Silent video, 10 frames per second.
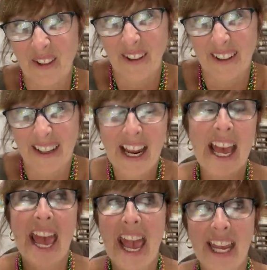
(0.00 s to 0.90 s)
you order.
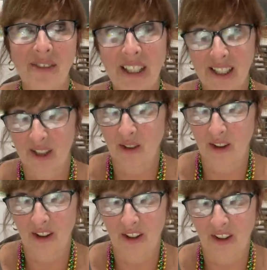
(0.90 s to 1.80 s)
And we get to
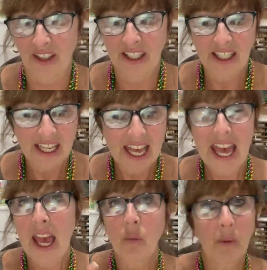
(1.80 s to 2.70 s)
order early.
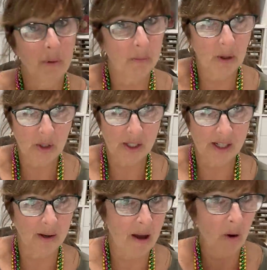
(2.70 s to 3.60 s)
And when promotions
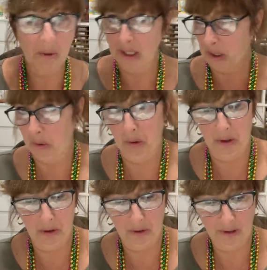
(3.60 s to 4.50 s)
come out, we get to
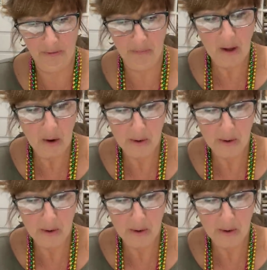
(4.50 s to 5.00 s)
order early from